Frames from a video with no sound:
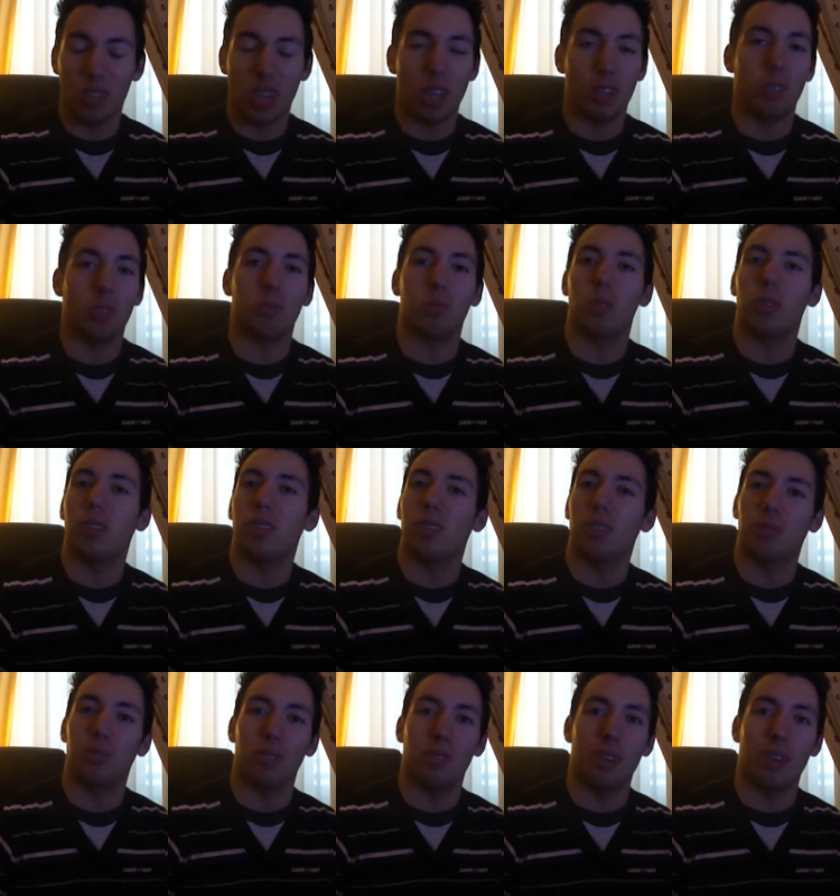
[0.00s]
Now don't worry,
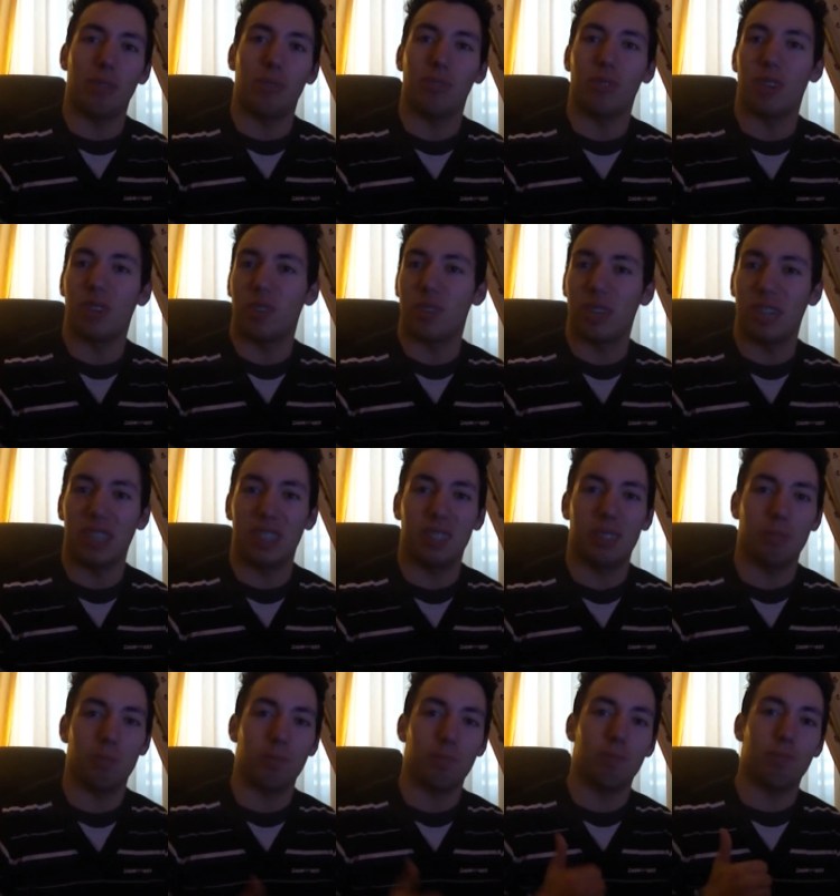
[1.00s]
if you have 4th grade,
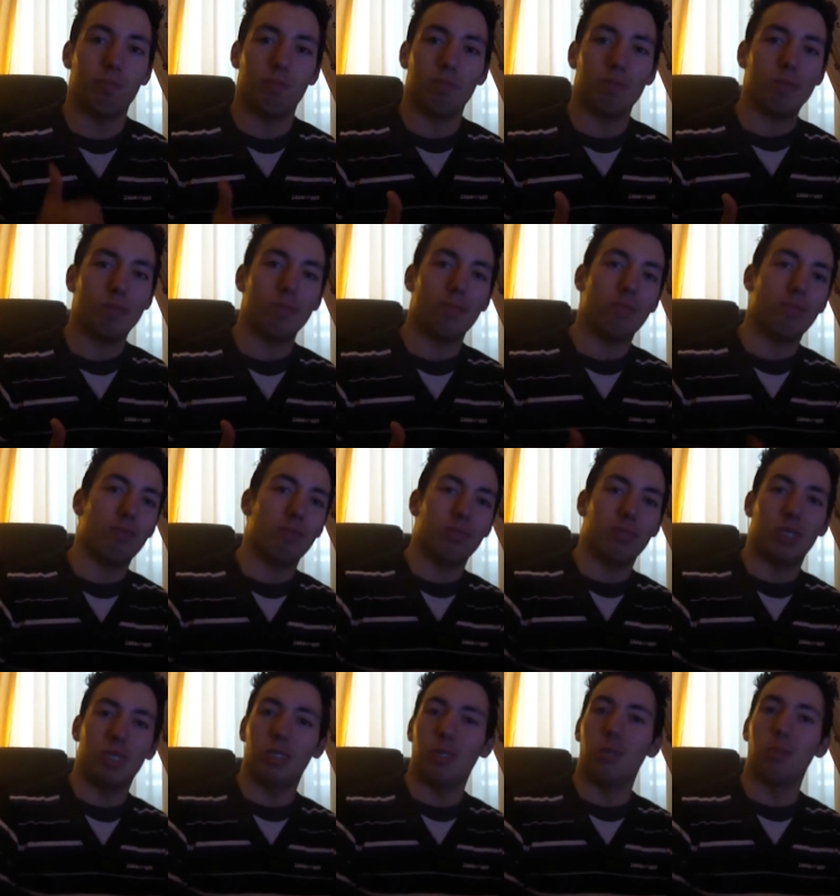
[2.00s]

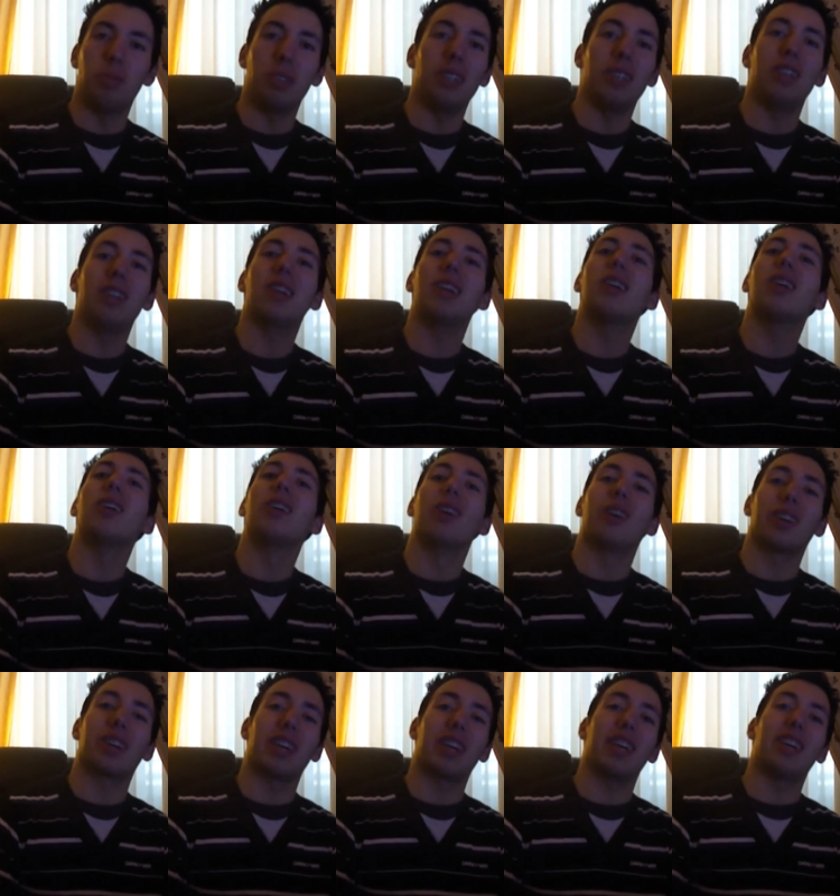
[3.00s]
you'll be
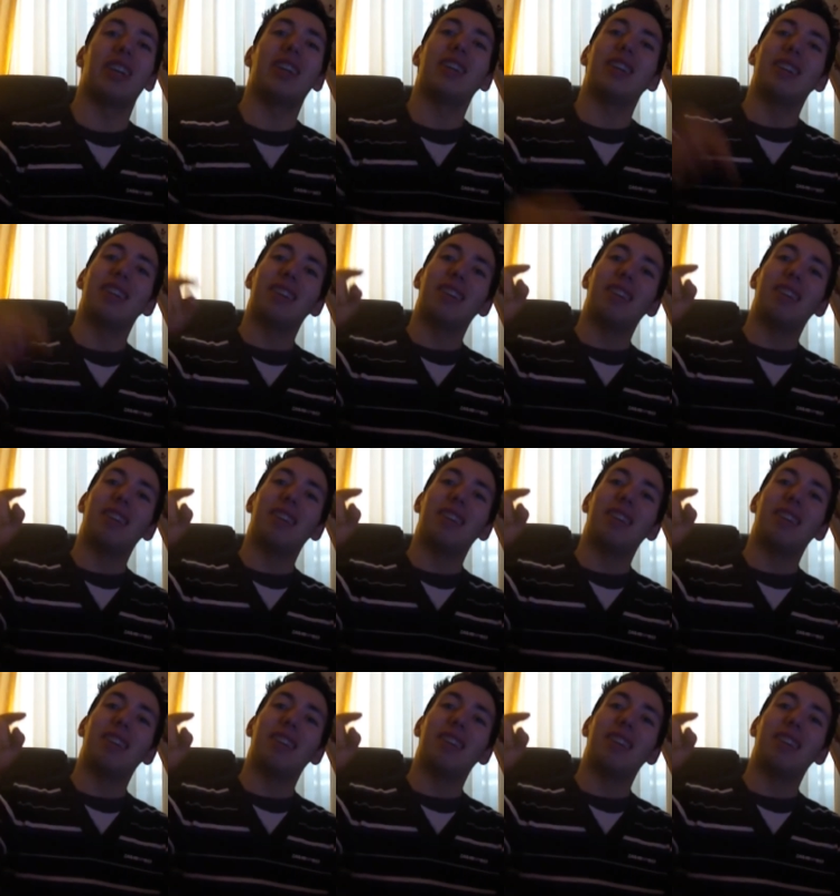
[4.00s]
okay.